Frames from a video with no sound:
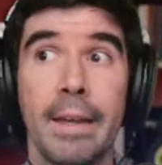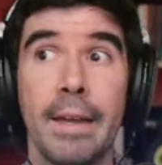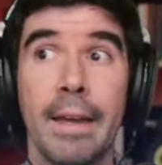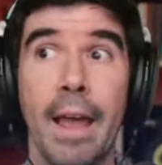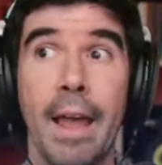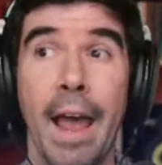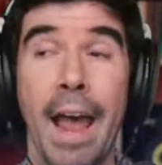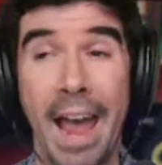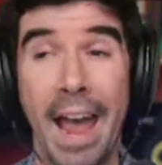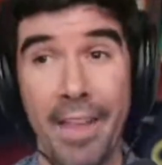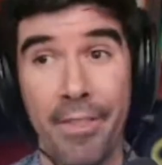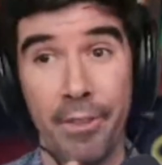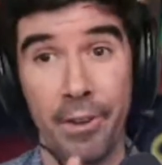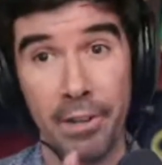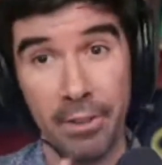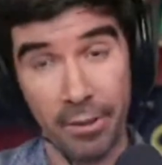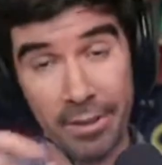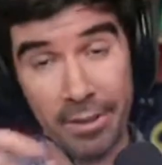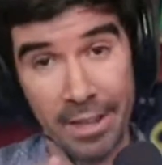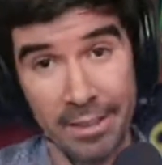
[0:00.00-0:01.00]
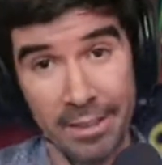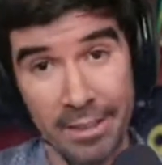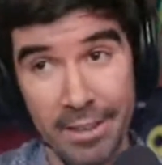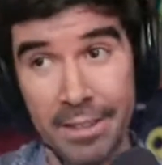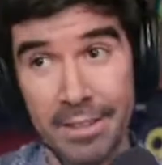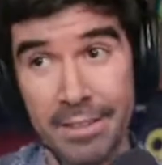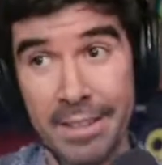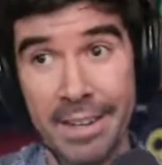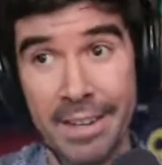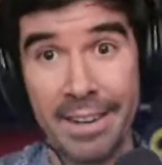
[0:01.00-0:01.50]
and they look like
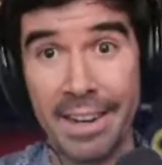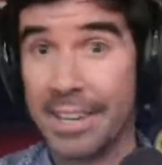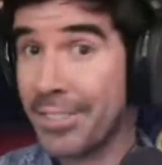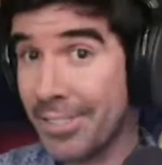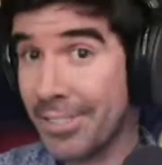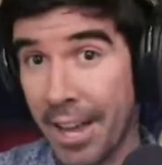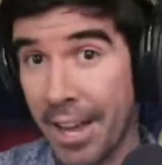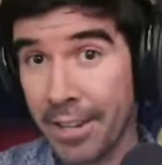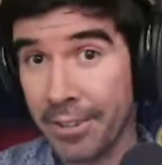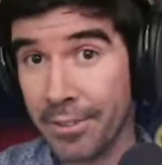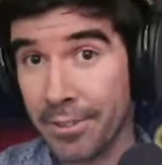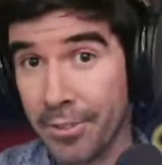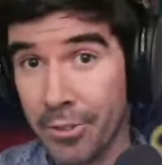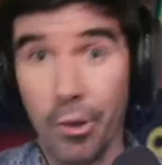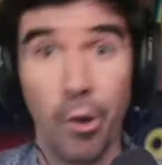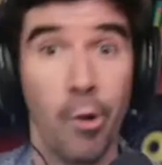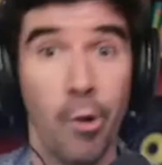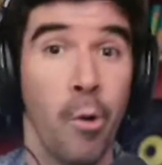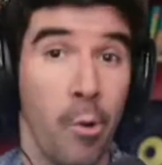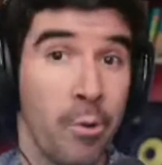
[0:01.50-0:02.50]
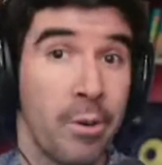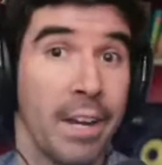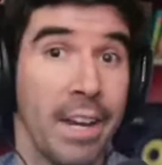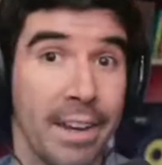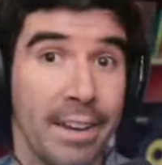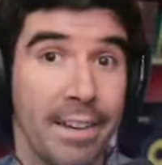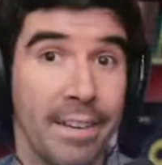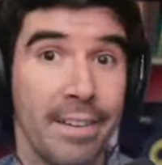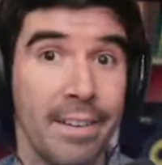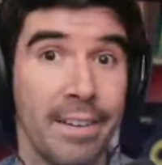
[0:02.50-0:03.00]
this, then it's not so
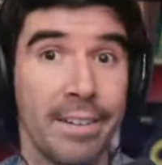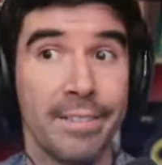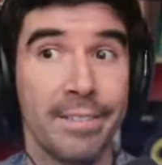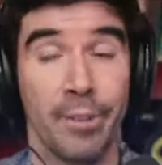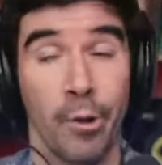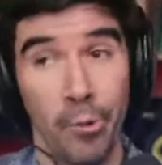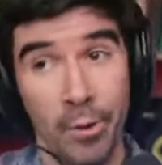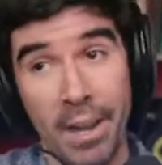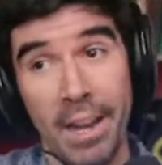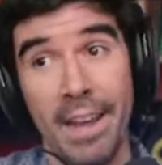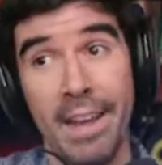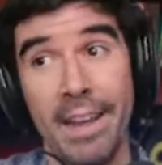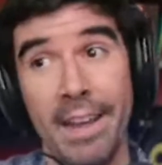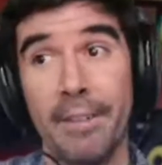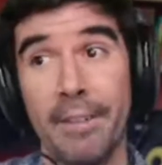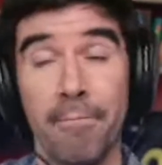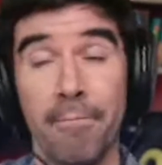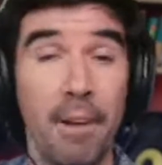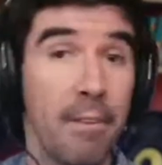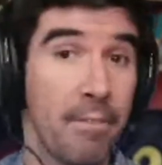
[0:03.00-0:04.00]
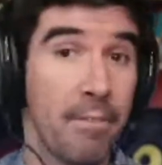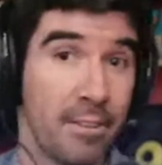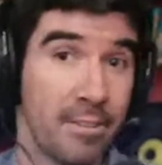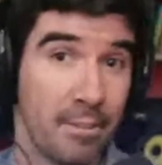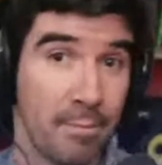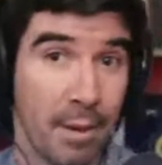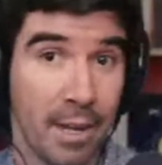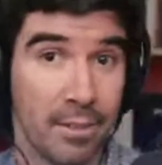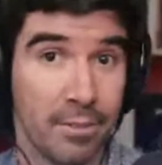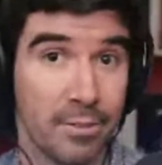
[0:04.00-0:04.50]
okay. It's okay at
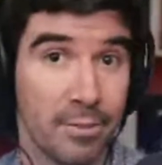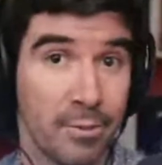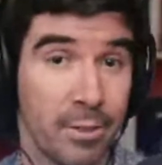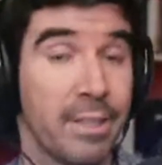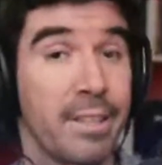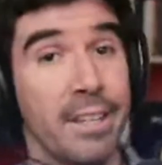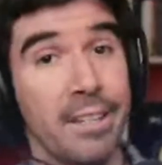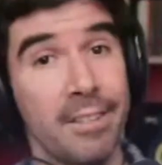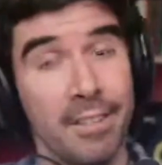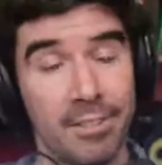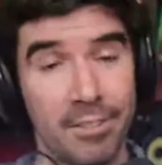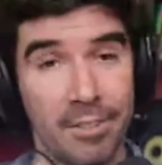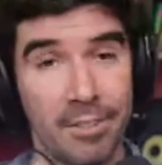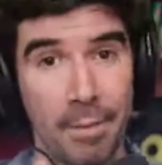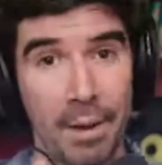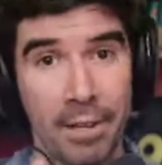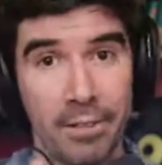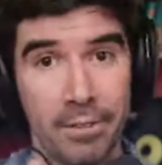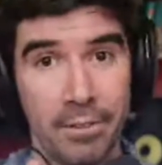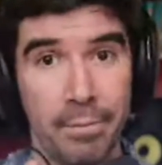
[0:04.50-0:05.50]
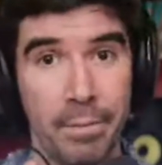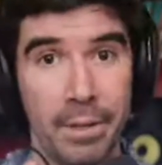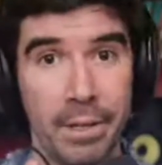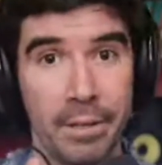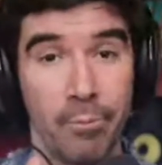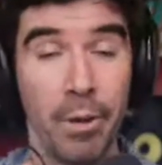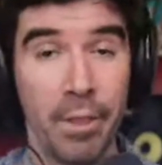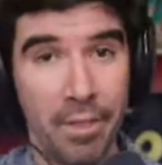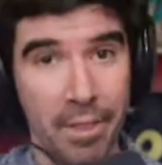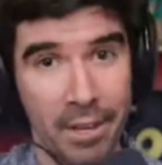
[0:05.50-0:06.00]
5,000 miles or at 10,000 miles, but at
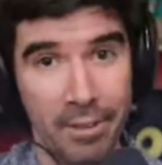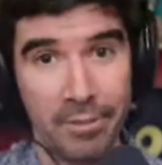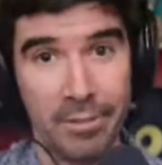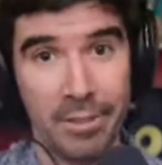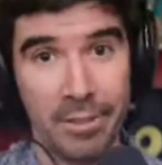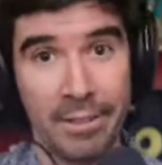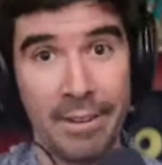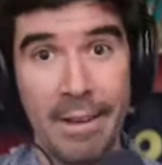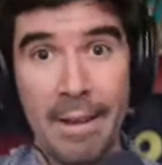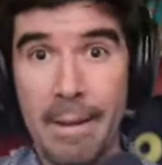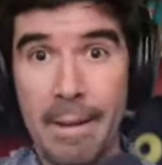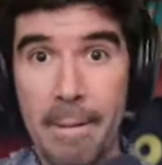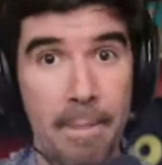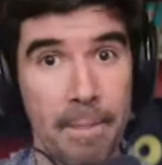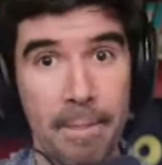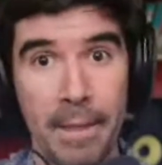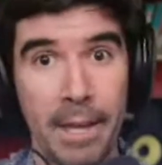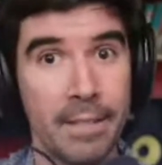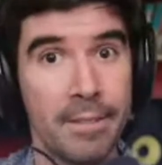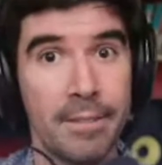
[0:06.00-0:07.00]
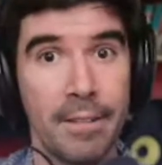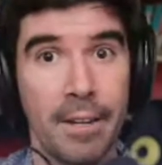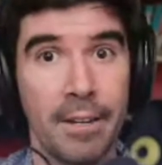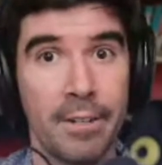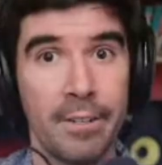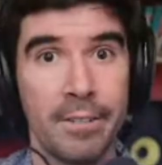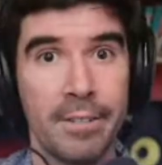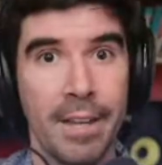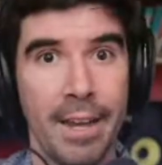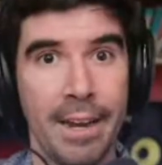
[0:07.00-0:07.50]
1,000, that's not a
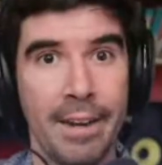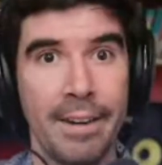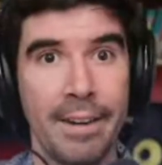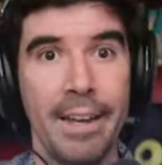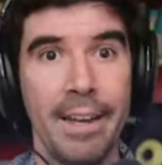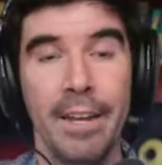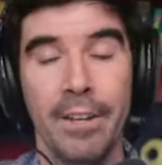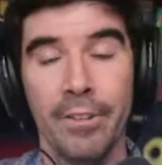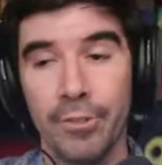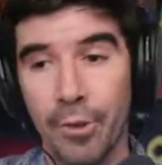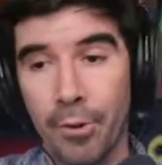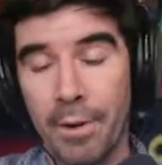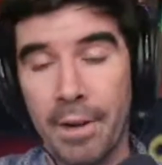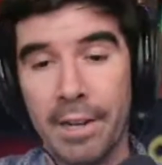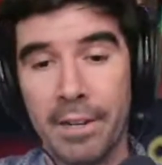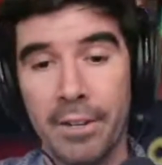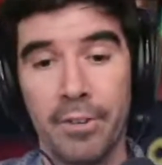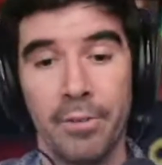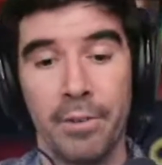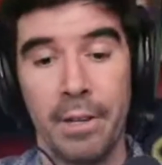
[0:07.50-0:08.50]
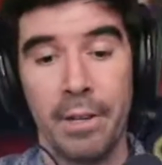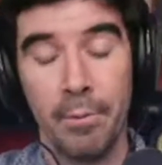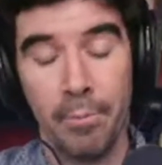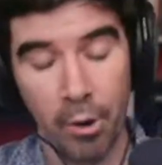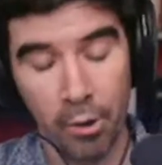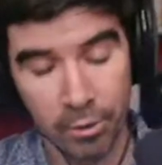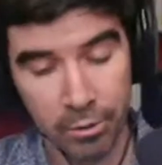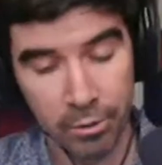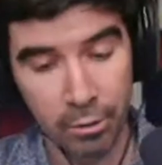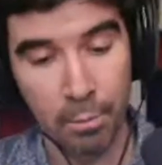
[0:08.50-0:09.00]
good sign. So it could, you
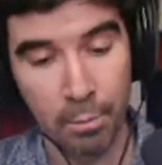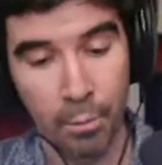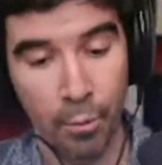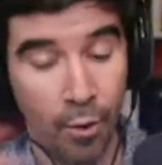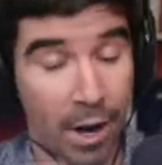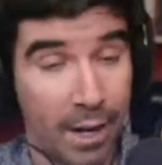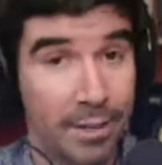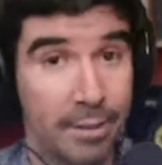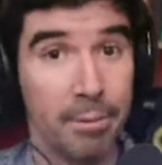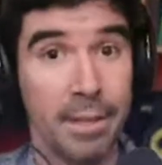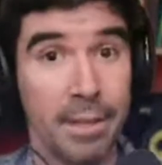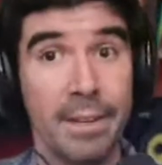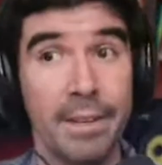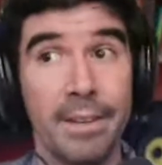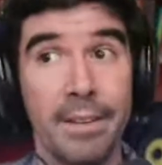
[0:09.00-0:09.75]
also proactively